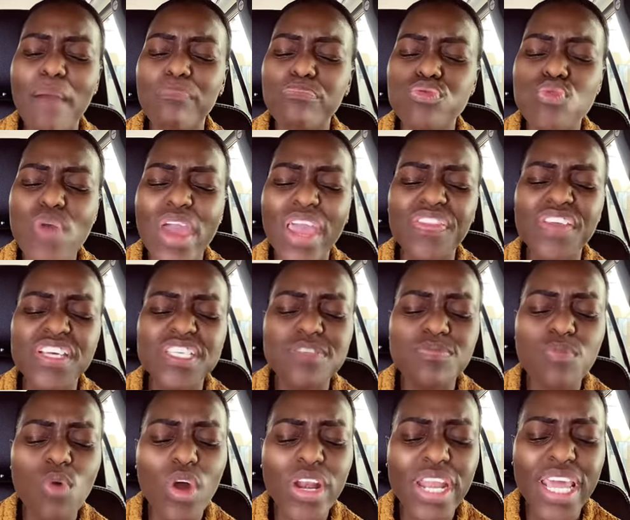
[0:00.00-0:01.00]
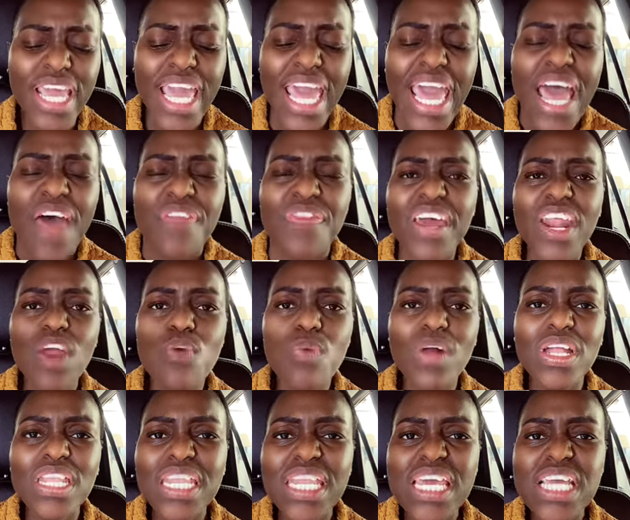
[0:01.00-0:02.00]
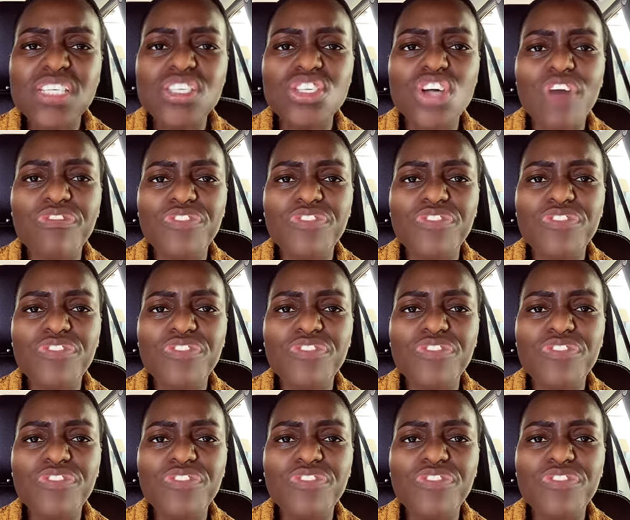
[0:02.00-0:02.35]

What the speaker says: I pray this morning that a release